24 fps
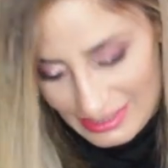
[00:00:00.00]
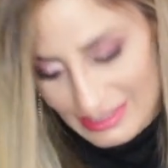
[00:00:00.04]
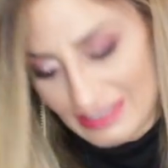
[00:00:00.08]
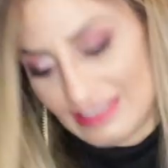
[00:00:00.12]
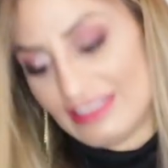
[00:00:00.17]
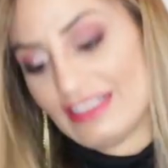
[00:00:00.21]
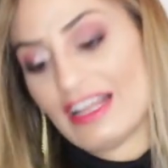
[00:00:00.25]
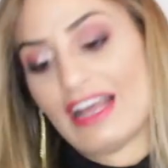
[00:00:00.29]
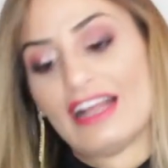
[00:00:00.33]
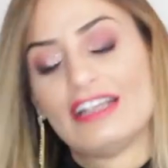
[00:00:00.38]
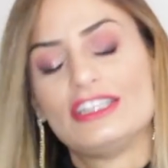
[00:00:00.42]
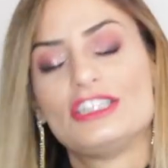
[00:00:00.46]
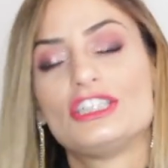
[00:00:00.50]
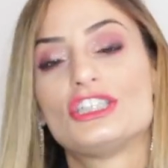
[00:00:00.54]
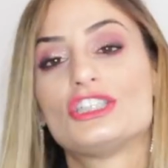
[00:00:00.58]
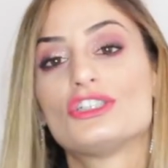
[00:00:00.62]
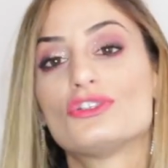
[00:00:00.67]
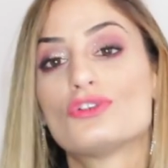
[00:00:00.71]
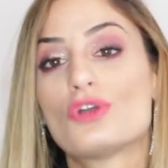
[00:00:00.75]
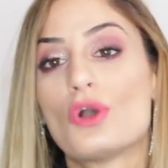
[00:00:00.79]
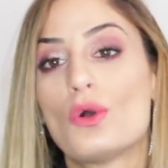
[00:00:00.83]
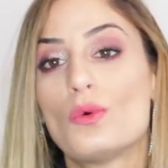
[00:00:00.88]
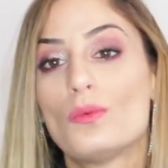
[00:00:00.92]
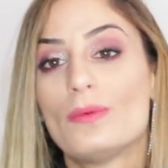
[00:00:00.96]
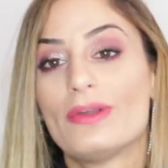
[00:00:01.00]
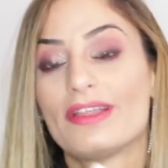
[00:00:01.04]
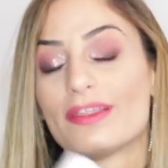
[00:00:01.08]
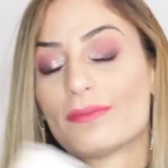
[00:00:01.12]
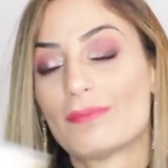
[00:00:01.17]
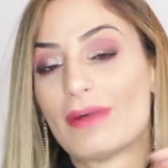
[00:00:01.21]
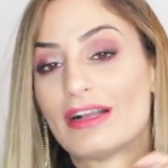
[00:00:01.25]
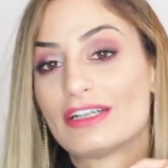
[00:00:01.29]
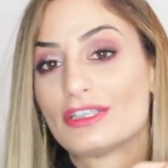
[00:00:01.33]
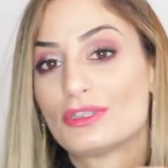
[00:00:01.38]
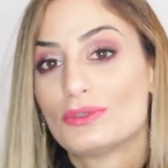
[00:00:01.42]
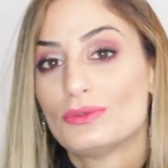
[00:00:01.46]
Then to go
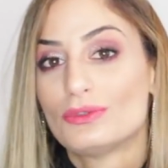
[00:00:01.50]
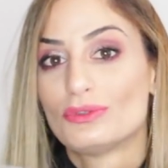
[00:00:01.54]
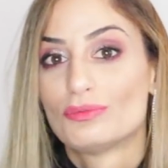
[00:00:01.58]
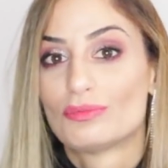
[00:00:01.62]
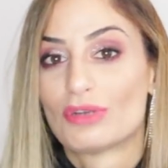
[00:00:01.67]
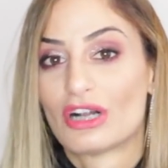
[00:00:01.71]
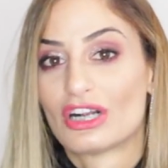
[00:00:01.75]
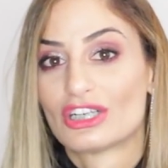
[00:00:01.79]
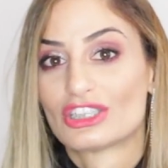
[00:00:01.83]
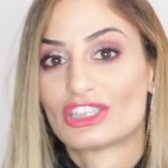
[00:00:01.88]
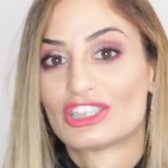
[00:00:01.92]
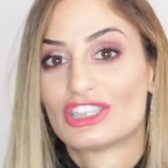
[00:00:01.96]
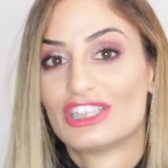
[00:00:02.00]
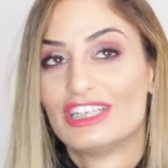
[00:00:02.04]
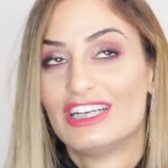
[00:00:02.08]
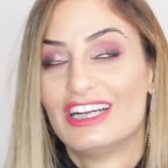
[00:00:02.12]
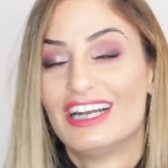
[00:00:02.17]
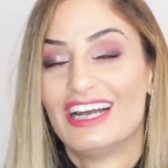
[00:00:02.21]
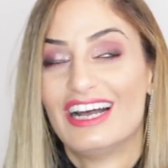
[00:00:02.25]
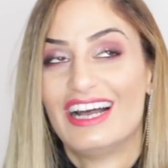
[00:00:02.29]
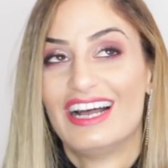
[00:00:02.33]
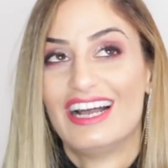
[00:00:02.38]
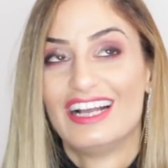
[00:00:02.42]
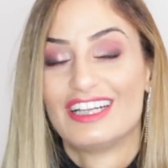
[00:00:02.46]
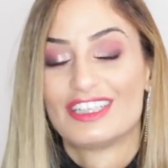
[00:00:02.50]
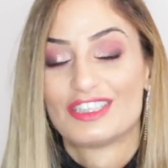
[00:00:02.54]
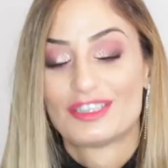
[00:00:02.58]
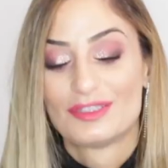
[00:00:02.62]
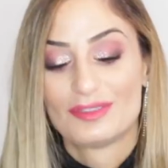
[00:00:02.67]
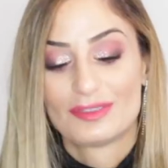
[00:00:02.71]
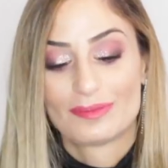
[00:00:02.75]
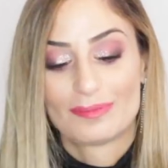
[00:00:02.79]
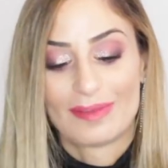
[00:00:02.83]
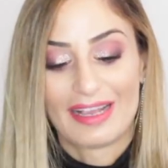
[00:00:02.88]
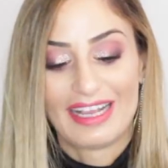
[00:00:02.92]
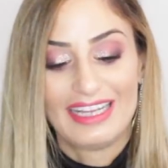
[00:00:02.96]
with my toothbrush and
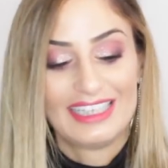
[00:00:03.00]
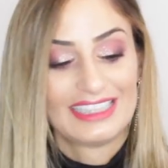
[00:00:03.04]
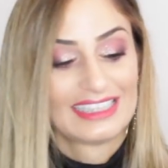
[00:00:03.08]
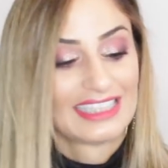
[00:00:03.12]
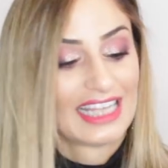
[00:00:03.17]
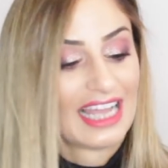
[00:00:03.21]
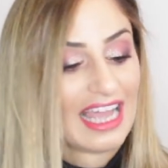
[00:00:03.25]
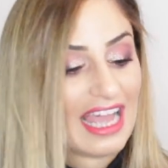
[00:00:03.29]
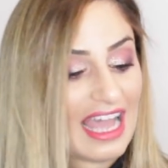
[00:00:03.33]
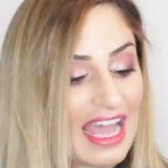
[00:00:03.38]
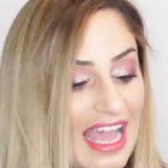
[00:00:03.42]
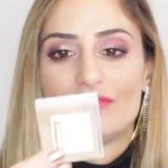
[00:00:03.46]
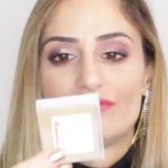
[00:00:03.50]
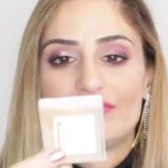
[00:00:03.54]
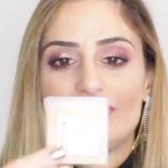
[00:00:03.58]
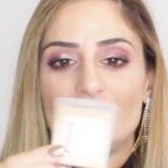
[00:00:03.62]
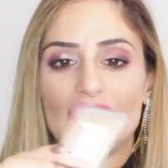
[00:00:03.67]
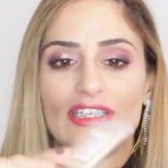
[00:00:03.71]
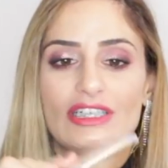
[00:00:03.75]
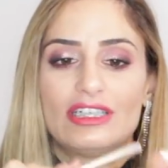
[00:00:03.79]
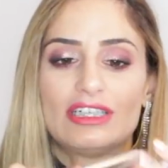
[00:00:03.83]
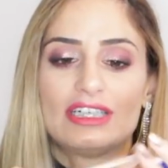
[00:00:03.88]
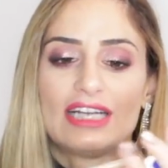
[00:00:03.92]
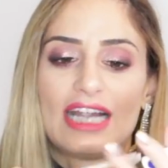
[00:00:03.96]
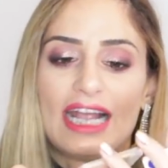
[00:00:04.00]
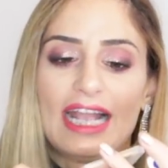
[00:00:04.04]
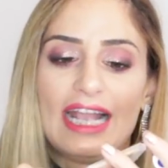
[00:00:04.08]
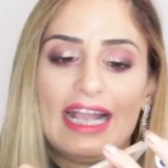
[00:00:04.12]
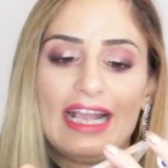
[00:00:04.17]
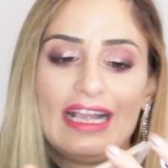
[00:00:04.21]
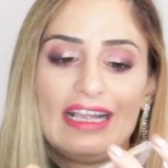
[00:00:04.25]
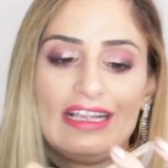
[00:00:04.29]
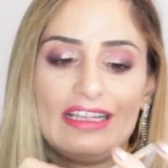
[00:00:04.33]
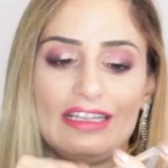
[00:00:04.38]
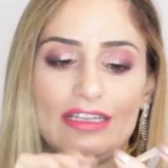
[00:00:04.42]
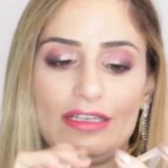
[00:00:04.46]
toothpaste, I have here
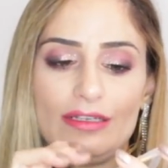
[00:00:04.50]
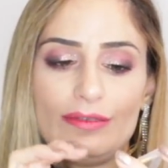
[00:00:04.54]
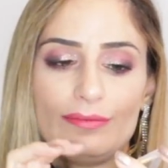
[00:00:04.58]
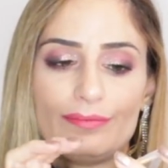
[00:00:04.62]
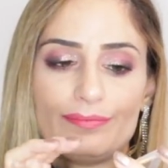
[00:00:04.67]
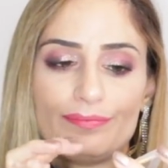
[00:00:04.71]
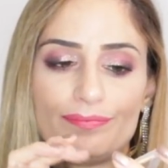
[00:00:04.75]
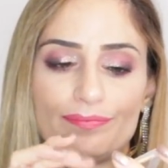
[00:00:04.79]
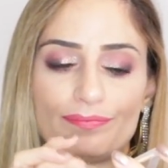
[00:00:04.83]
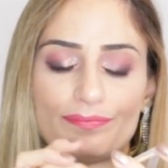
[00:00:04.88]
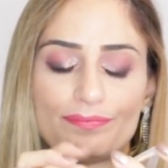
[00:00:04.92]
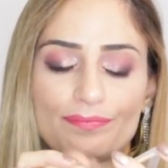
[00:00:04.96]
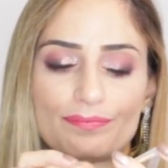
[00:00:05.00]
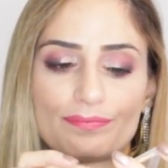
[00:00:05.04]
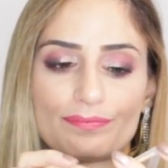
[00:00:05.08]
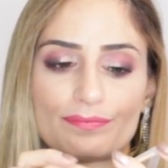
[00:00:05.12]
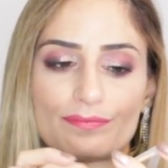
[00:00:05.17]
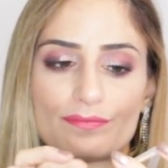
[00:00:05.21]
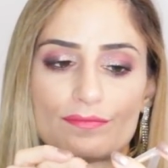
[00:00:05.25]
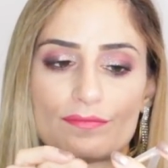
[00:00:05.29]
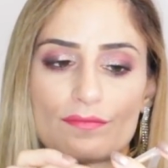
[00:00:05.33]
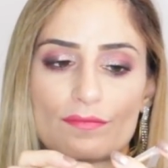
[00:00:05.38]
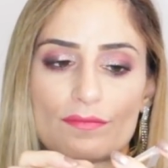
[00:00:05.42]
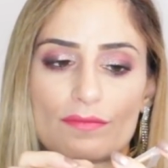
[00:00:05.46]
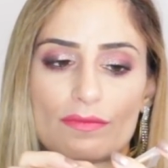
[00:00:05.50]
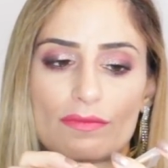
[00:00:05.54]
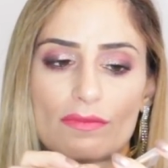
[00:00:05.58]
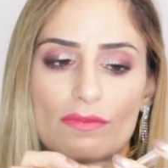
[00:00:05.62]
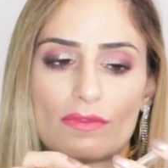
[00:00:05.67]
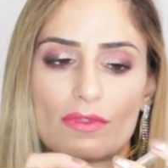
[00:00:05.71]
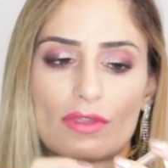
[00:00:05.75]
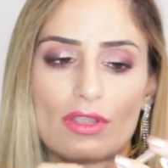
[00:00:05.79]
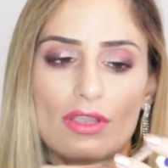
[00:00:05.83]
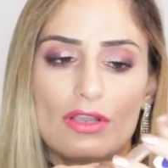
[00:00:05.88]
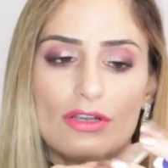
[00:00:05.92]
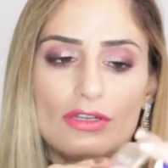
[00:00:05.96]
a um,
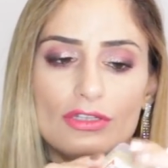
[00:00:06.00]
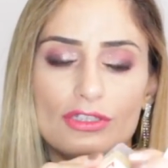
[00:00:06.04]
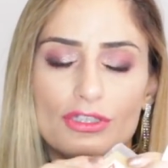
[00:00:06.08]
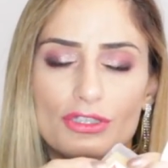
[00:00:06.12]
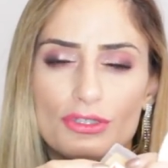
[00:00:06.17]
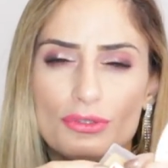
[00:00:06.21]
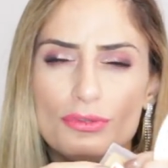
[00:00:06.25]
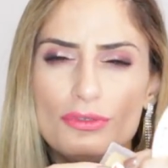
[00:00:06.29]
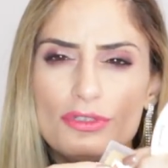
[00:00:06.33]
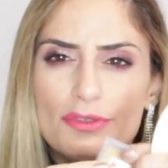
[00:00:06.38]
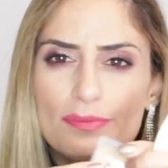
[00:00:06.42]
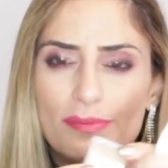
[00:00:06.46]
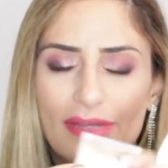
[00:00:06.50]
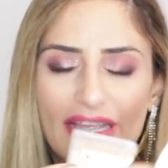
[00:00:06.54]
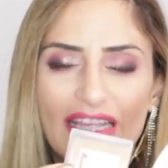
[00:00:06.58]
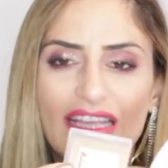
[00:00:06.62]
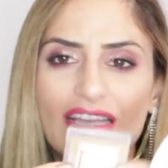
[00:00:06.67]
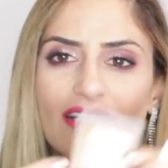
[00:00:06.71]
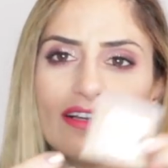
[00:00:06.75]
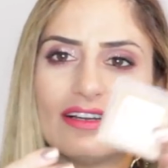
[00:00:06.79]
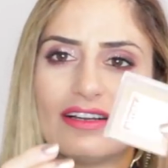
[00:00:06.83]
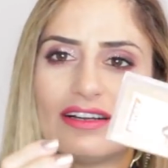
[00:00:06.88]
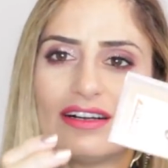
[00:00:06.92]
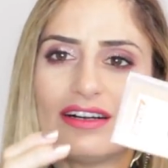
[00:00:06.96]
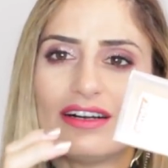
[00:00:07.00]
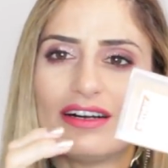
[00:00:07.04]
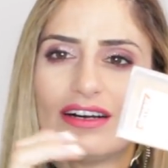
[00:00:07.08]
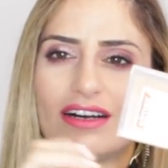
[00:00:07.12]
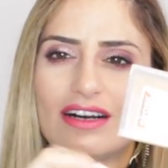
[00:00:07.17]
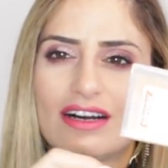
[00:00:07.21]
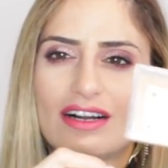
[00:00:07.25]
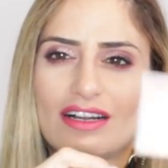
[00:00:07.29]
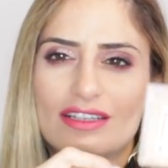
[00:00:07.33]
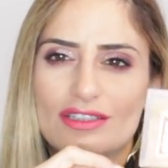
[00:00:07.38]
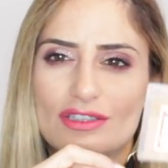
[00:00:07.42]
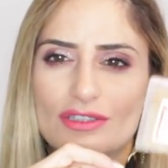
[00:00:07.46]
toothpick.
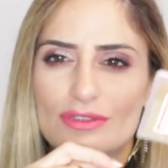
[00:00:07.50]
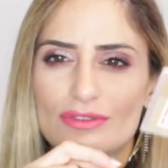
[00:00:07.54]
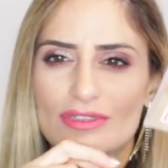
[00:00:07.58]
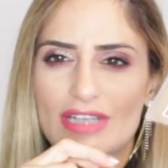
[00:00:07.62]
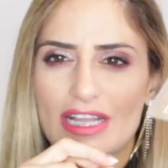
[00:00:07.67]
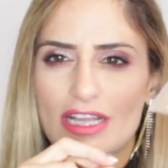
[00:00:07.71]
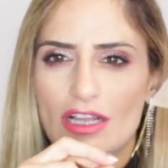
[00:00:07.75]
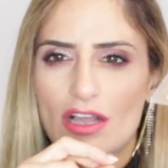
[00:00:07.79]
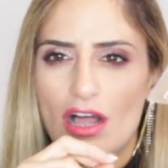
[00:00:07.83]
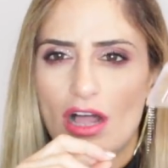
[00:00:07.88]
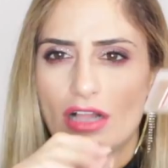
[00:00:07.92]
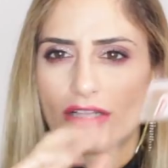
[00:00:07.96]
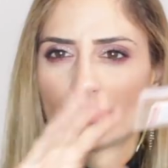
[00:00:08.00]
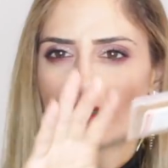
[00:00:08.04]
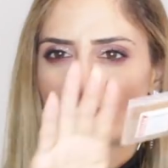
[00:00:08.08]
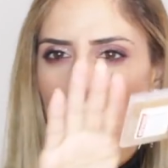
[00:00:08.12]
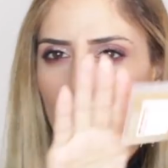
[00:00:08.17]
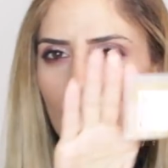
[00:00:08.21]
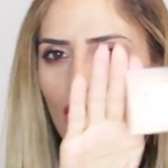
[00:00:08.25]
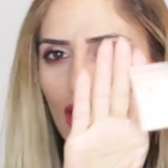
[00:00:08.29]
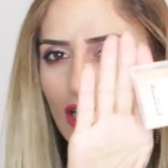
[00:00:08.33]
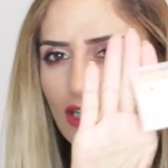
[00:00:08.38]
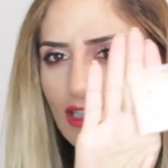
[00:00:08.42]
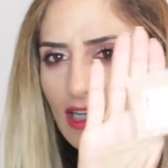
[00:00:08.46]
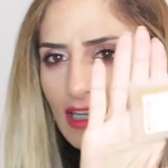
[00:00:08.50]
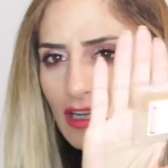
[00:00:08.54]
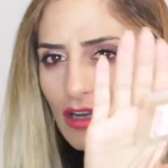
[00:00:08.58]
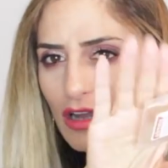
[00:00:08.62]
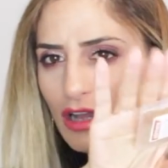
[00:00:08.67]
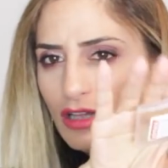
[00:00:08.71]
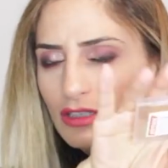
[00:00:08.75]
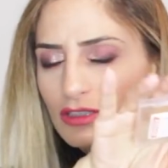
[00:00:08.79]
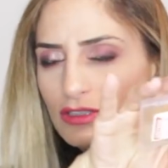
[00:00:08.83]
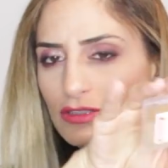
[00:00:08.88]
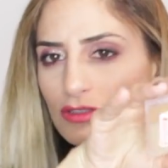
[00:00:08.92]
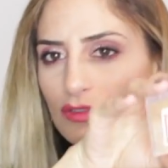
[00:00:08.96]
Do they call it, are they
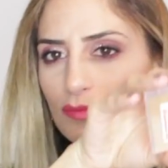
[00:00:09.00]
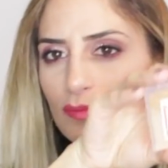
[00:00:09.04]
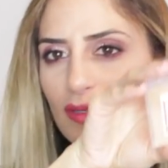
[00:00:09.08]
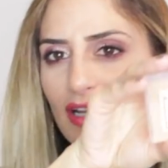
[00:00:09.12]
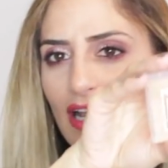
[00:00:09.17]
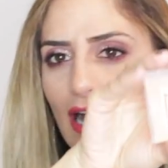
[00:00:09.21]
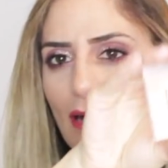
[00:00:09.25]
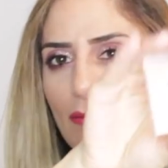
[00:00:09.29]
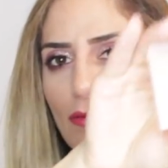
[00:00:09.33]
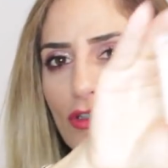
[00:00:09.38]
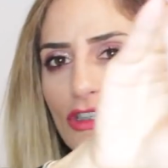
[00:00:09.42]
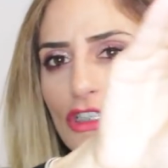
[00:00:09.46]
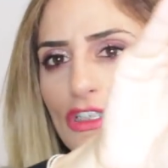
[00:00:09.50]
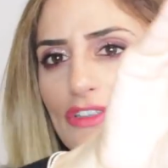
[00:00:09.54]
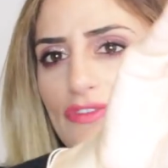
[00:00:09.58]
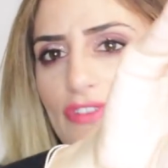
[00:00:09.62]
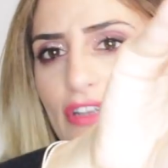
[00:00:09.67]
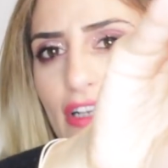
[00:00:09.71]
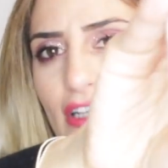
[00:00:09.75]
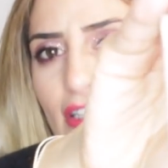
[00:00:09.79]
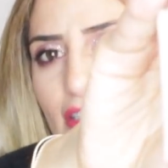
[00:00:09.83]
called toothpick? I'm not sure if you